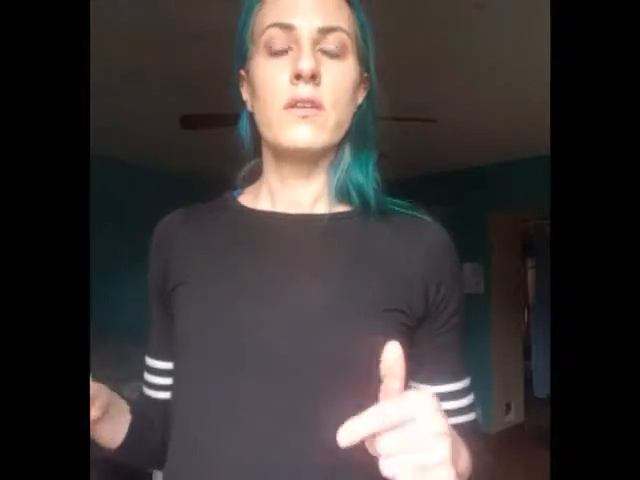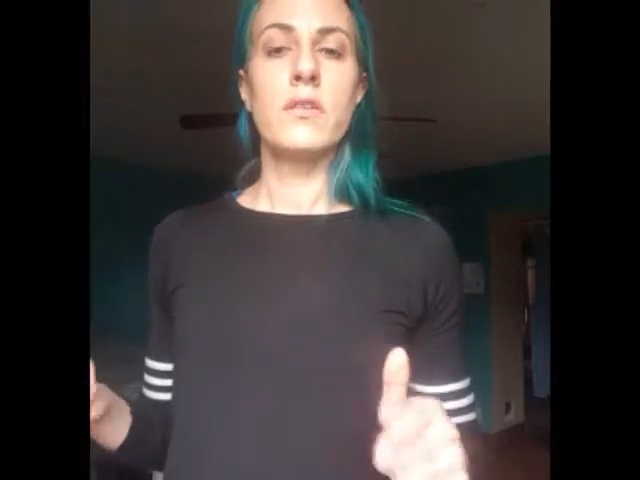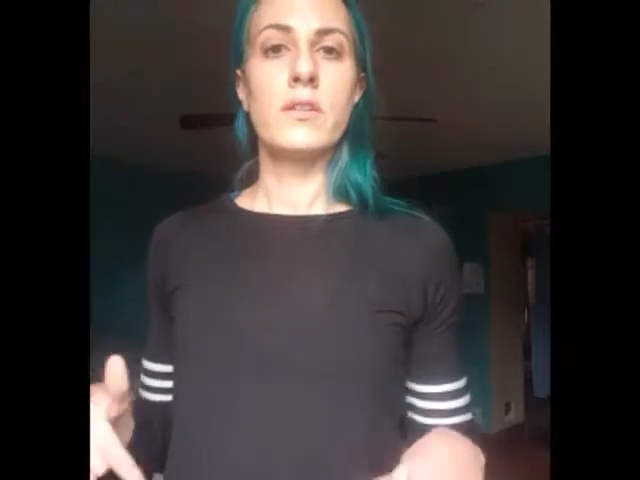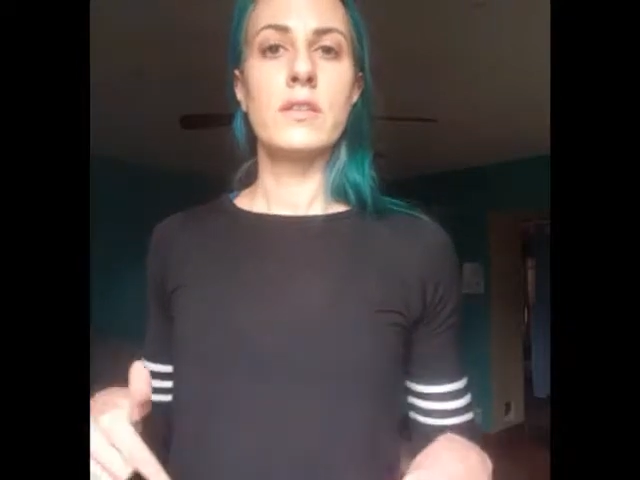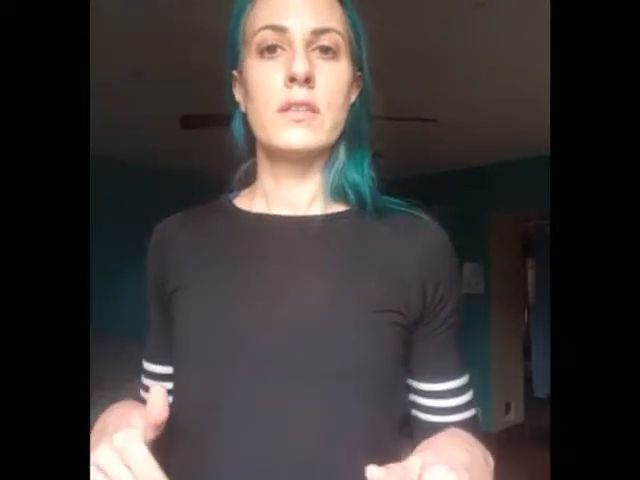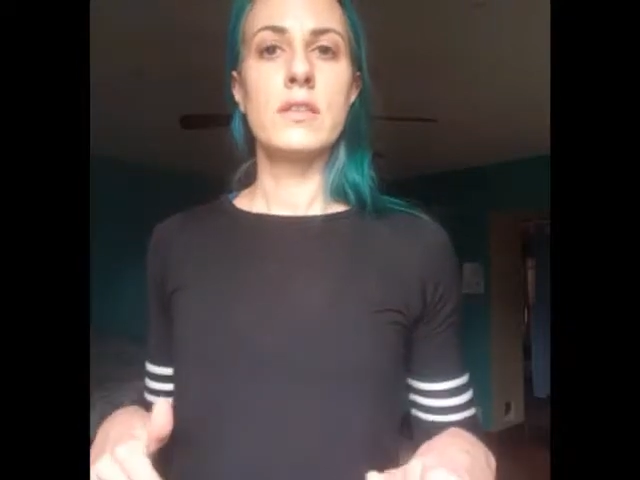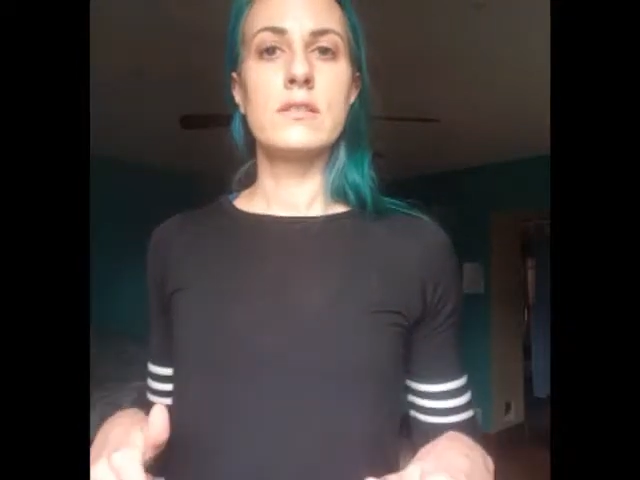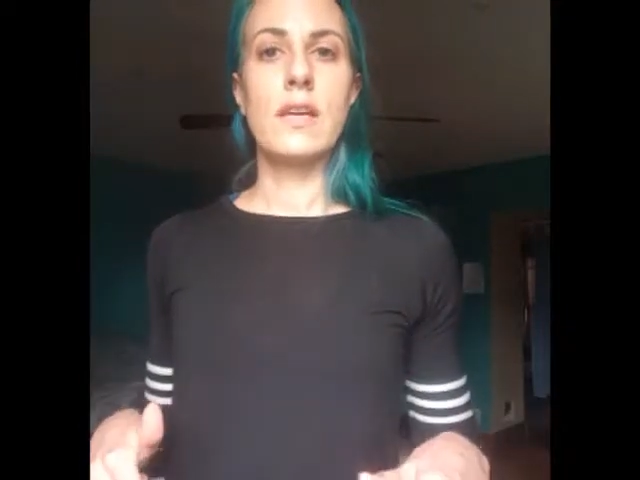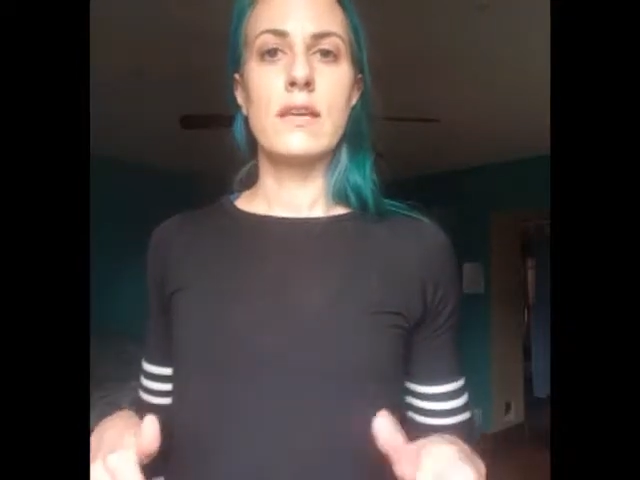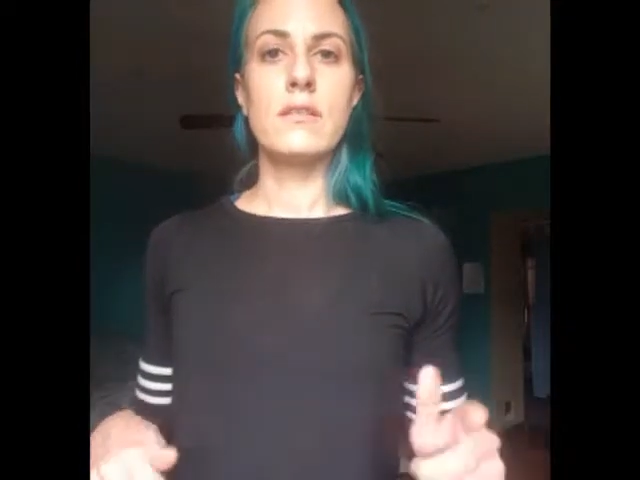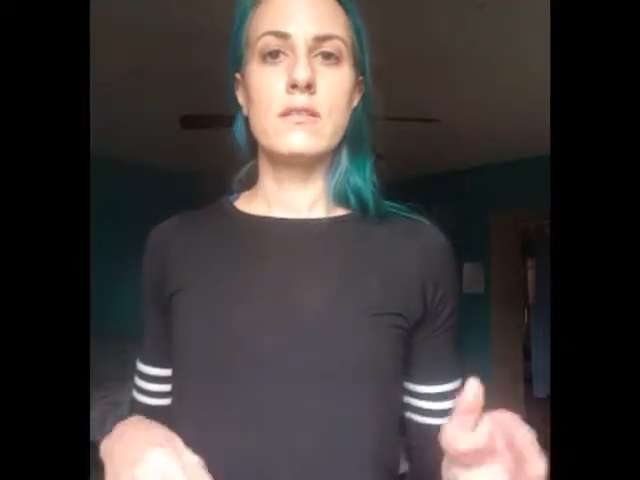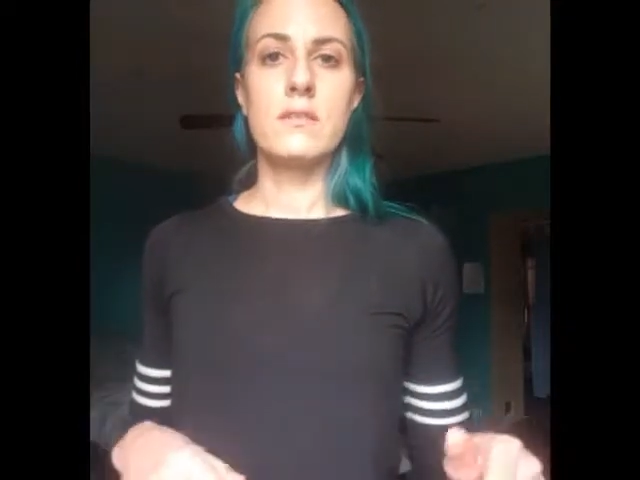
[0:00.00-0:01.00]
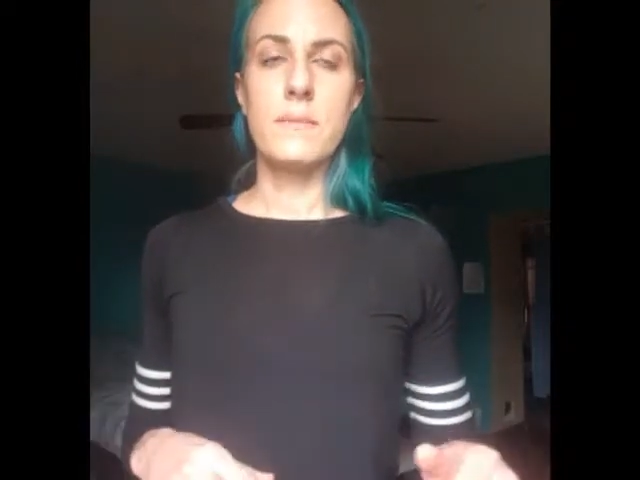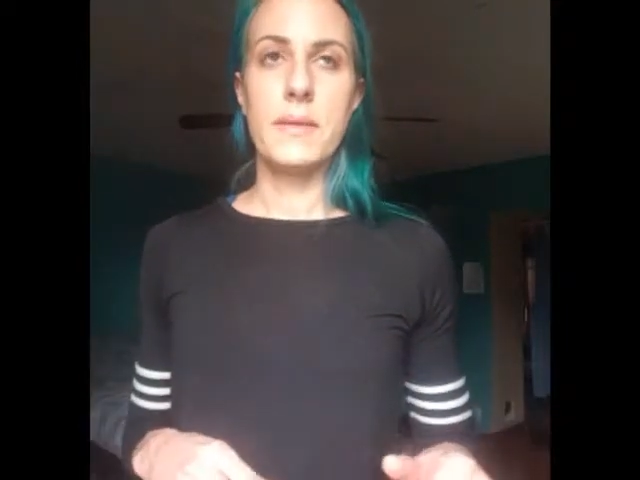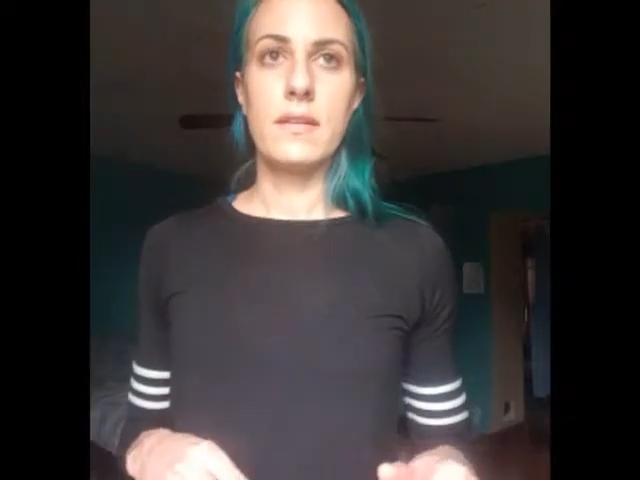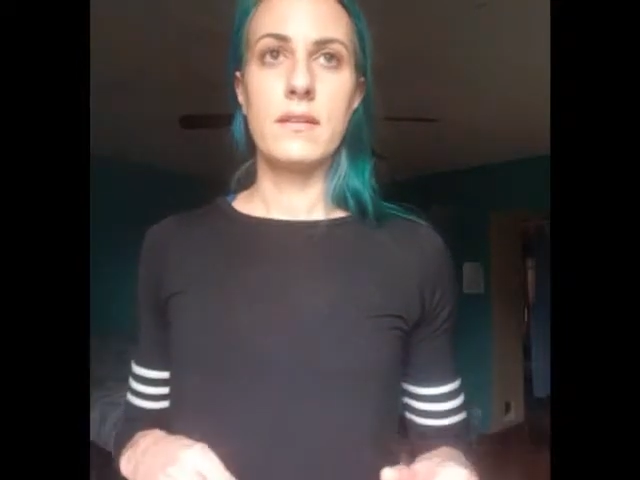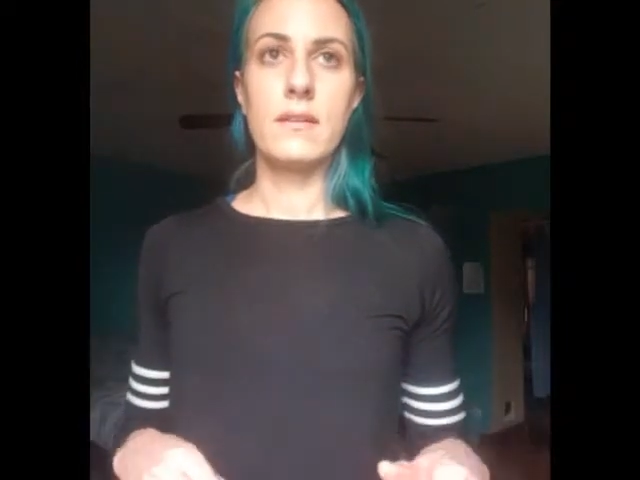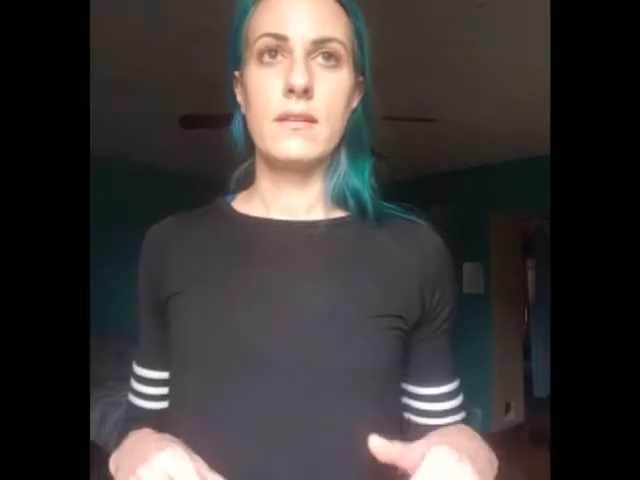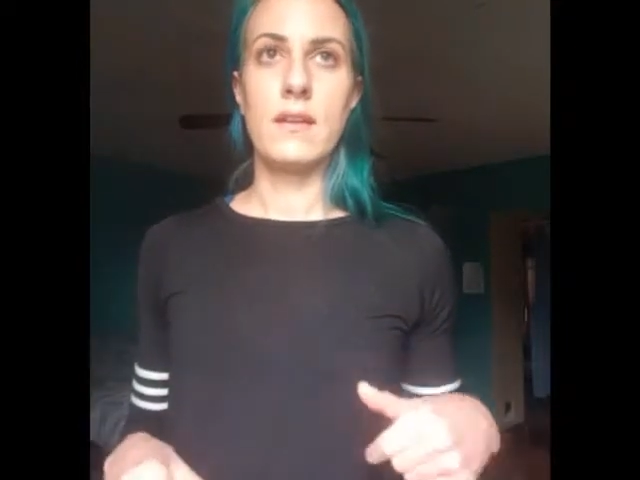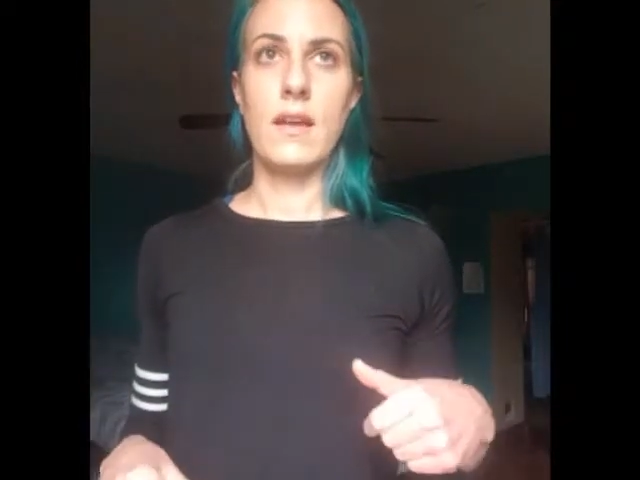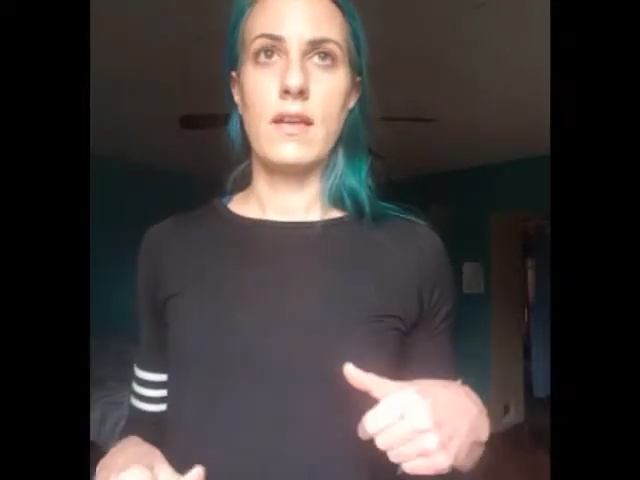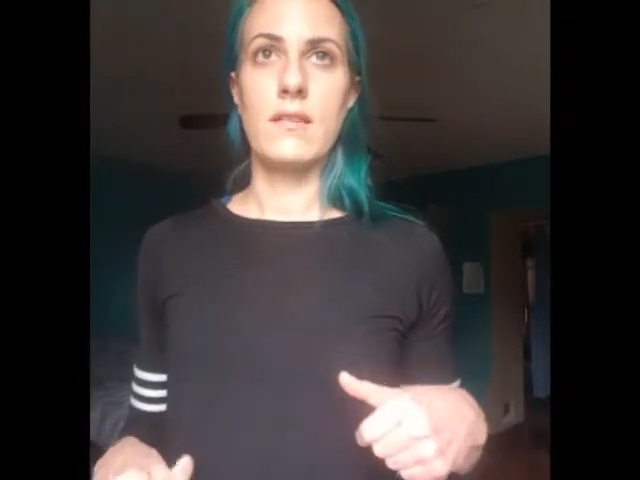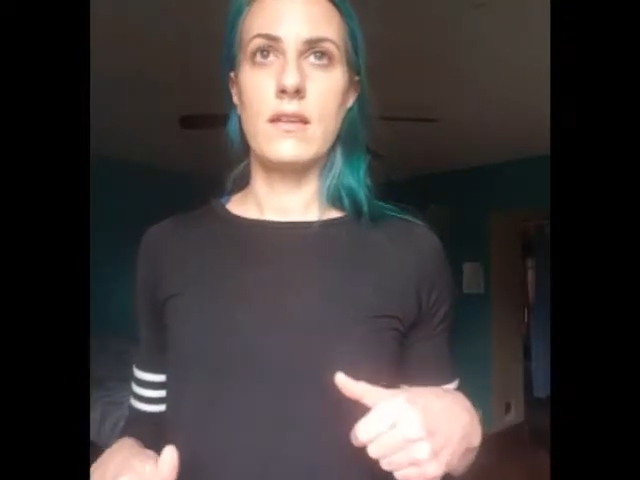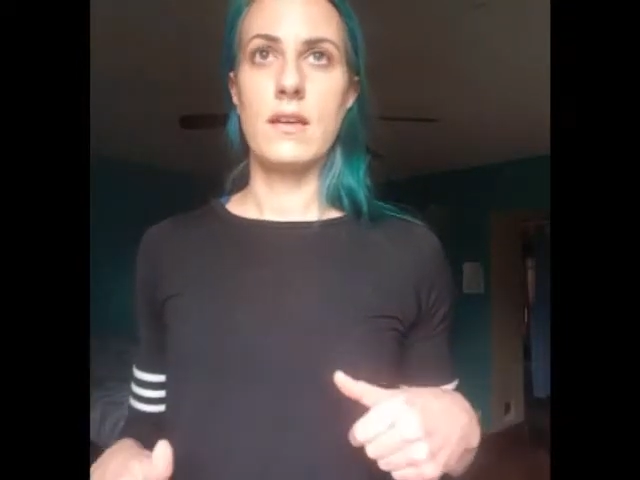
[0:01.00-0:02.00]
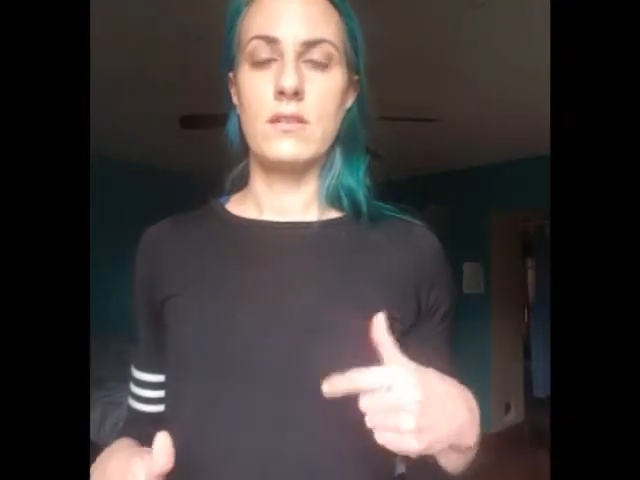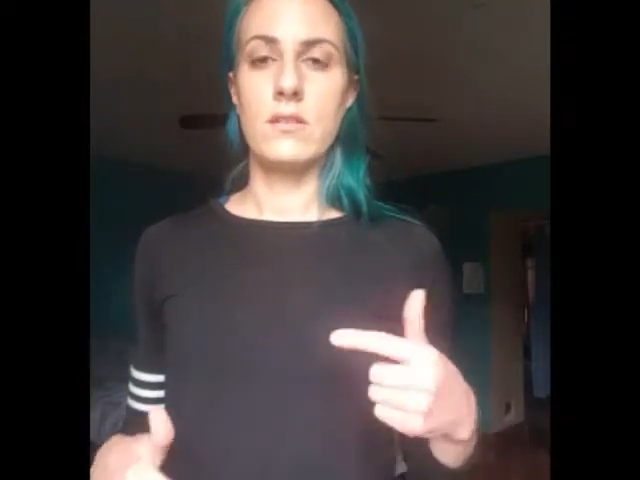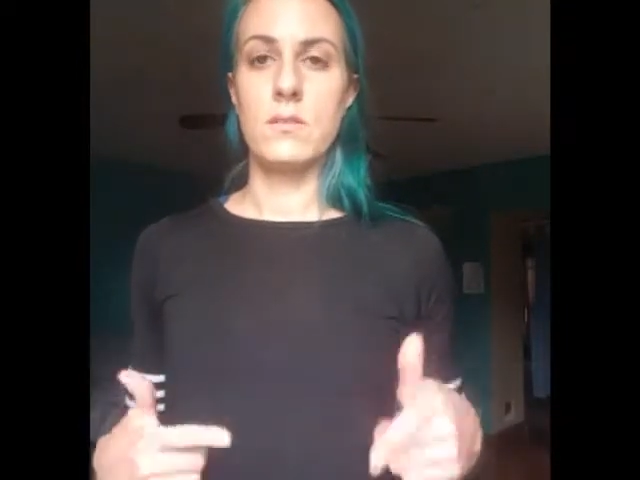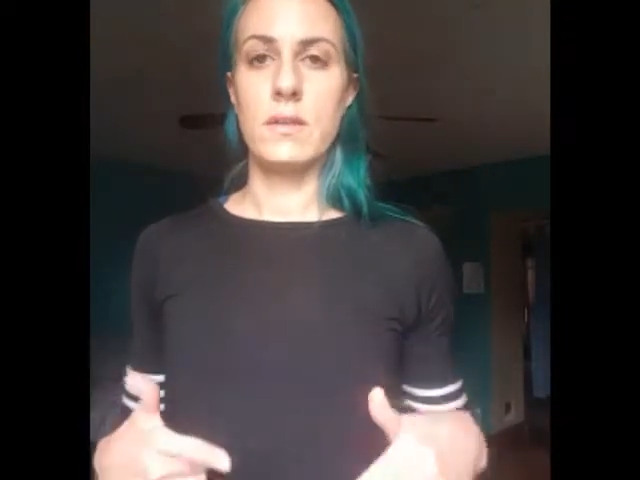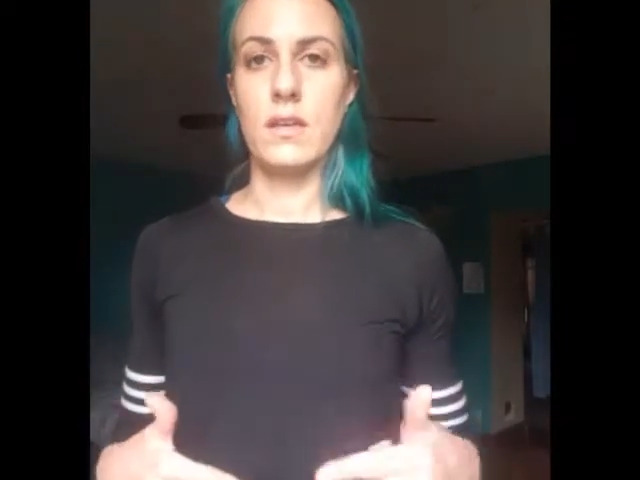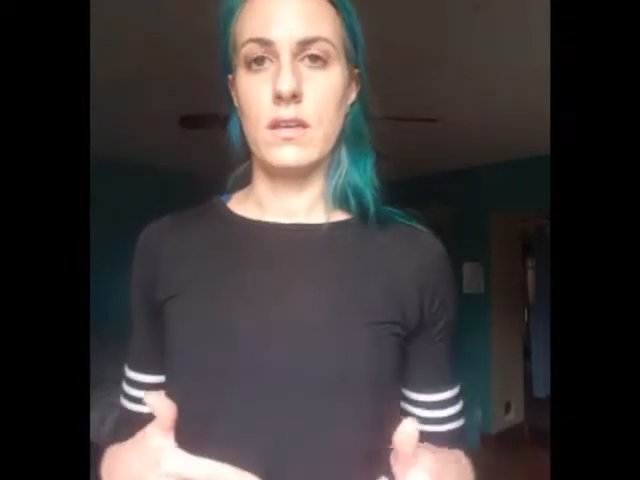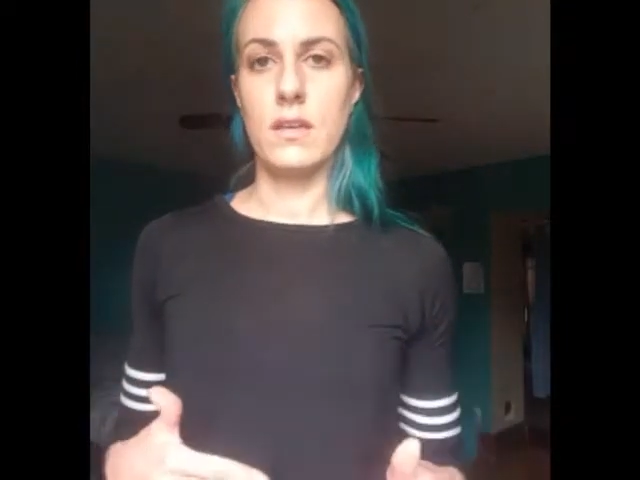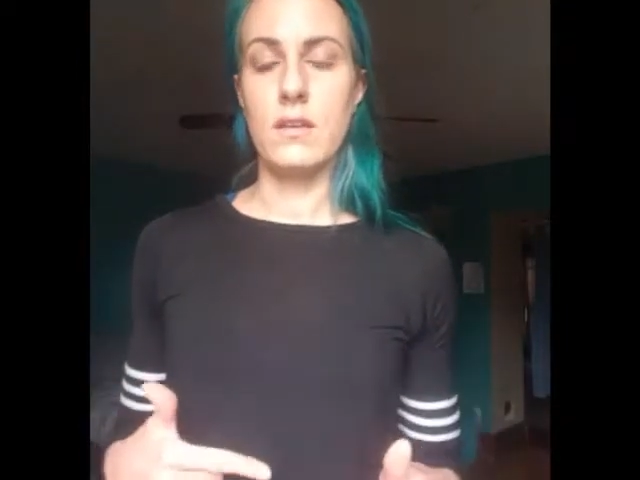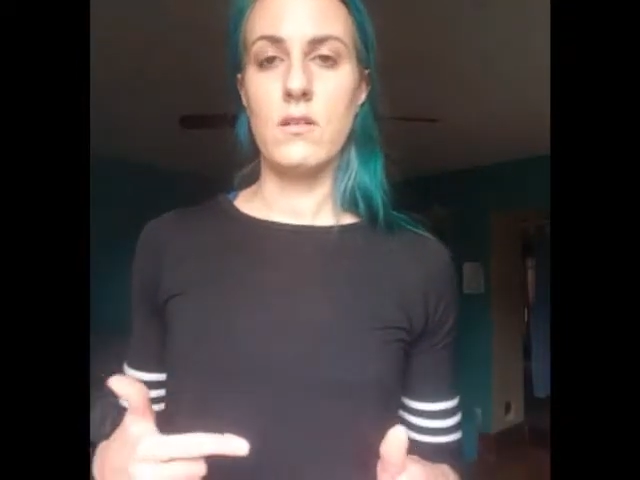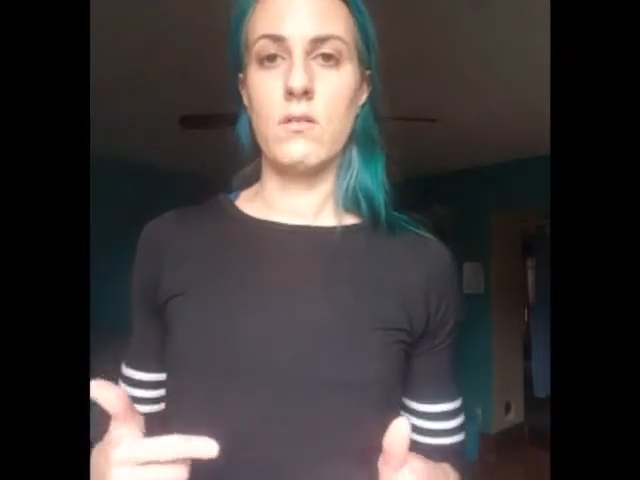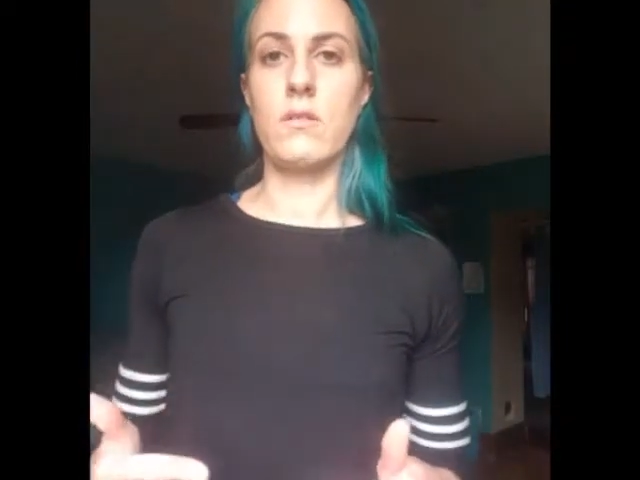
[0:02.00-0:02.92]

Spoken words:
30 seconds to a minute and then do it again,